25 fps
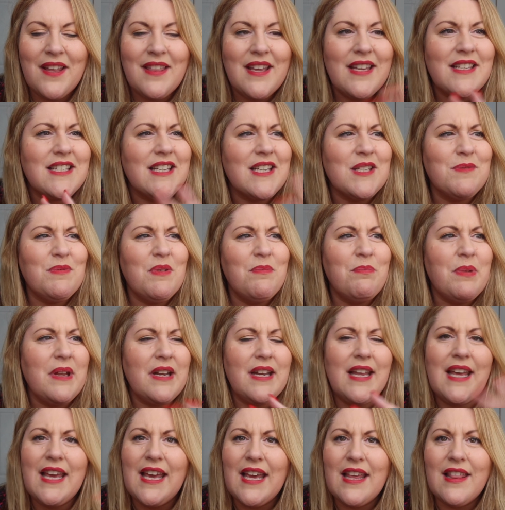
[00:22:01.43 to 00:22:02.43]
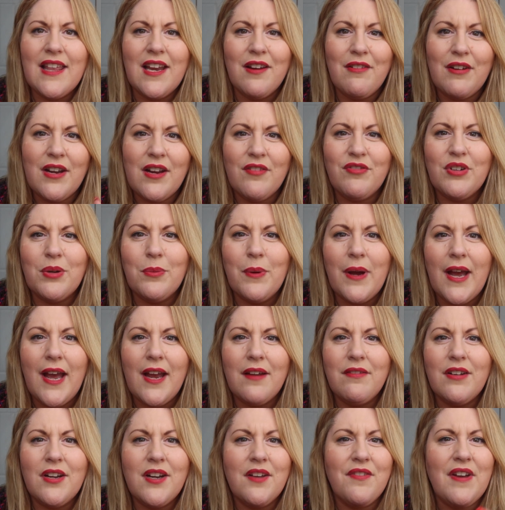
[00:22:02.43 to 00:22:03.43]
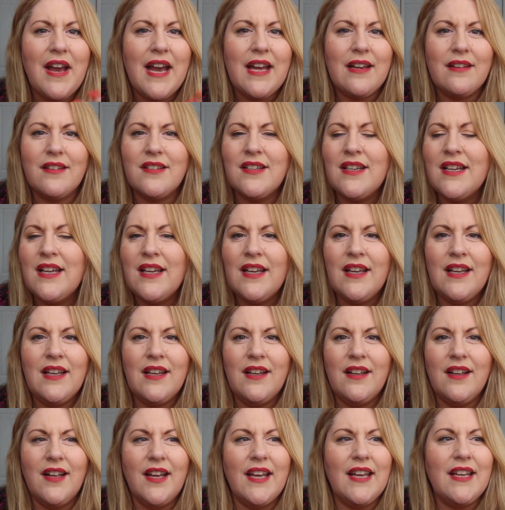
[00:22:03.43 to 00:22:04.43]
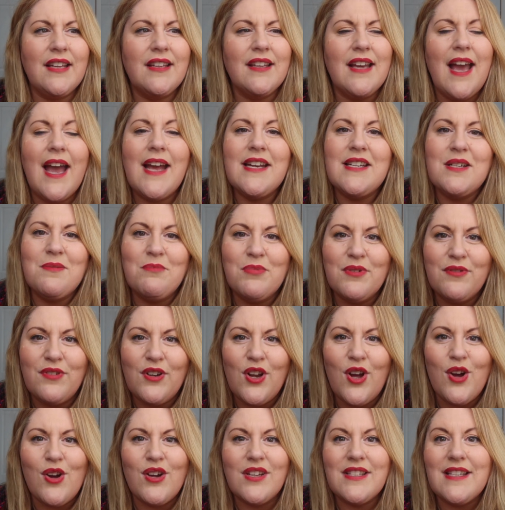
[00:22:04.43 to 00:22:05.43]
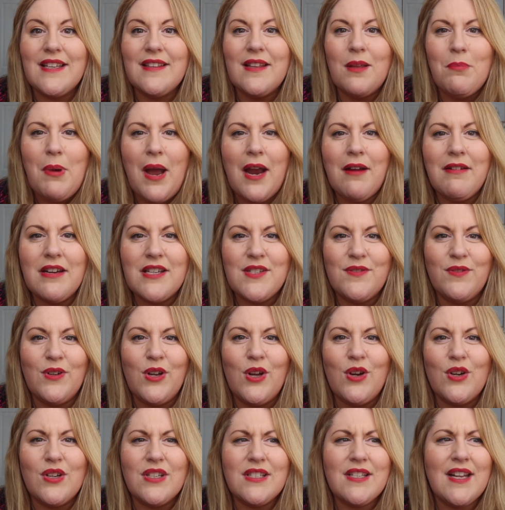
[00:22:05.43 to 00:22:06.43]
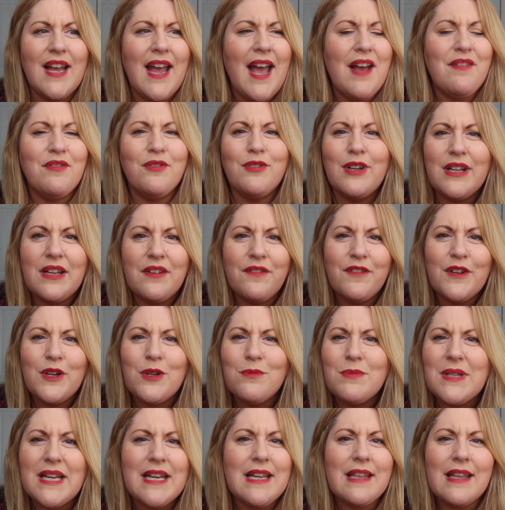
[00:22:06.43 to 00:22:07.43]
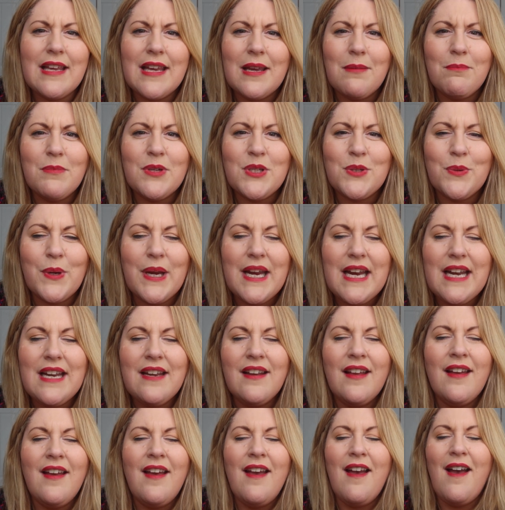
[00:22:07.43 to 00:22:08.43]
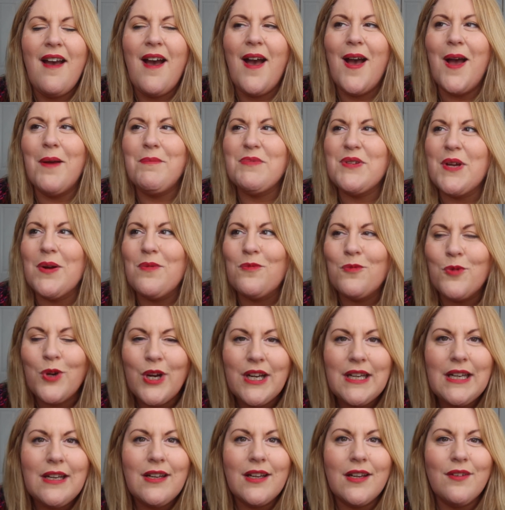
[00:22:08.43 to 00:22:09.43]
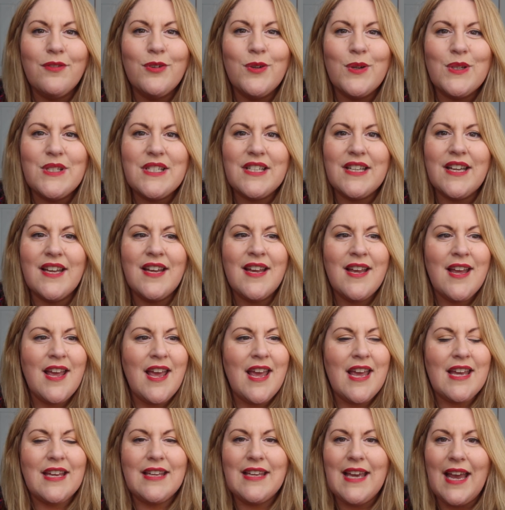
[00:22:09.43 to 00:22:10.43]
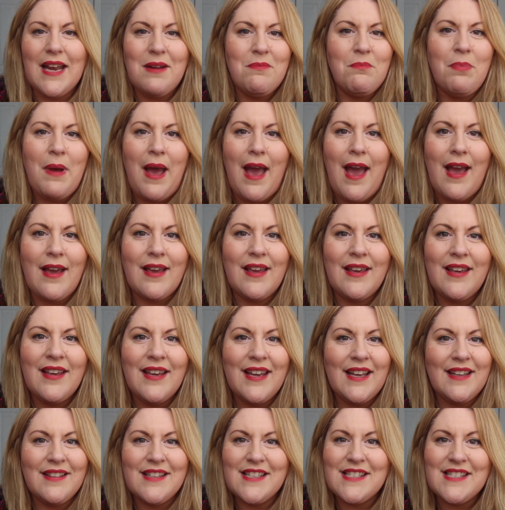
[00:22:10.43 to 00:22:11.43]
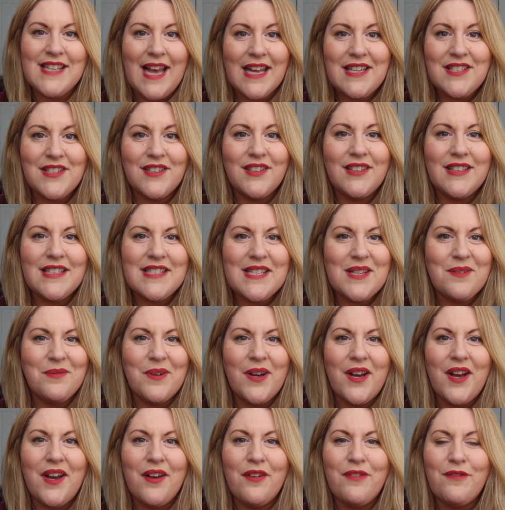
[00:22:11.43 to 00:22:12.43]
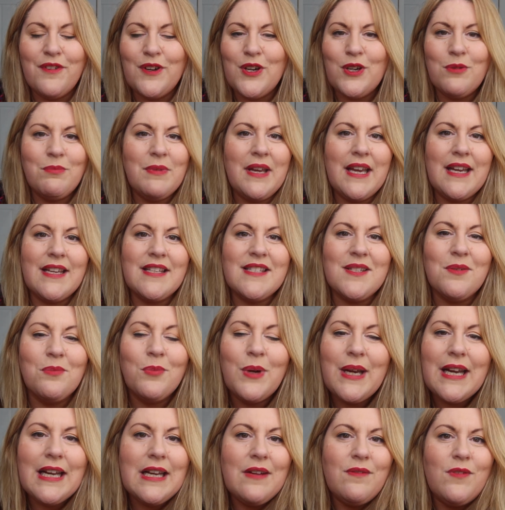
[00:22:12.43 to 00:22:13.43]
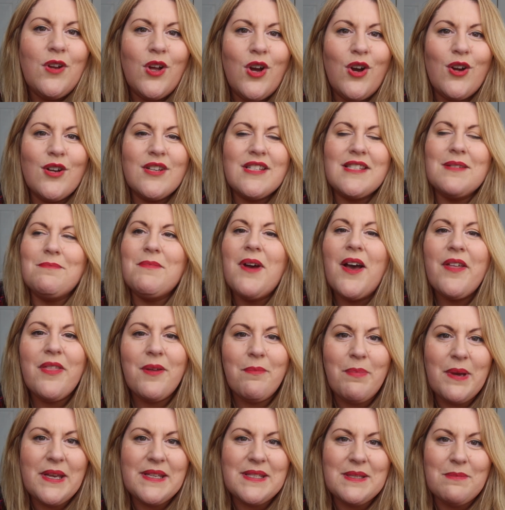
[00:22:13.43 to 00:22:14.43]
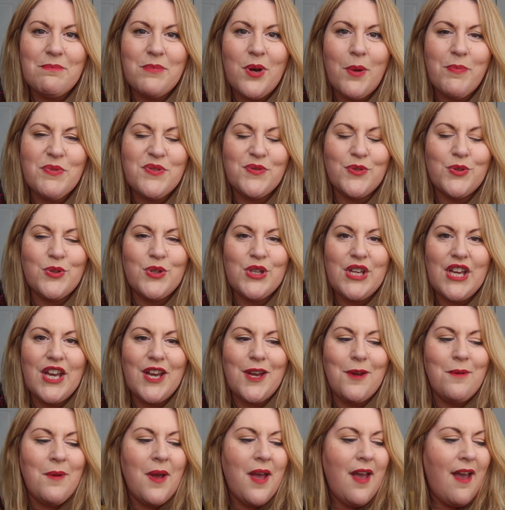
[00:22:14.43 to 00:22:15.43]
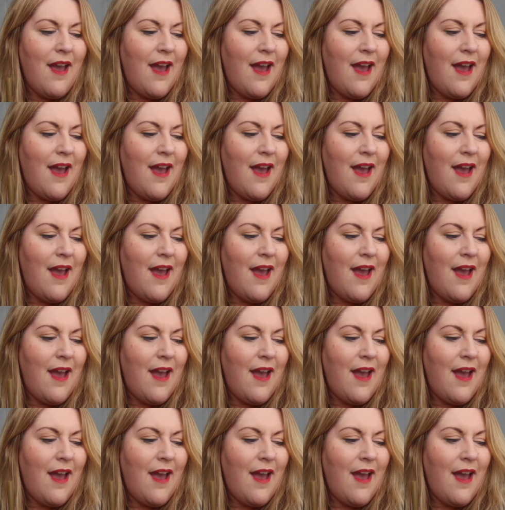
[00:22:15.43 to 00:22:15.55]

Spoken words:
I think it's because we've been here, there and everywhere, and I've had like Edinburgh vlogs and the Paris vlogs, and I haven't really filmed anything in between. So I'm really looking forward to getting back in the saddle, as it were, filming some weekly vlogs, some other bits and bobs for you.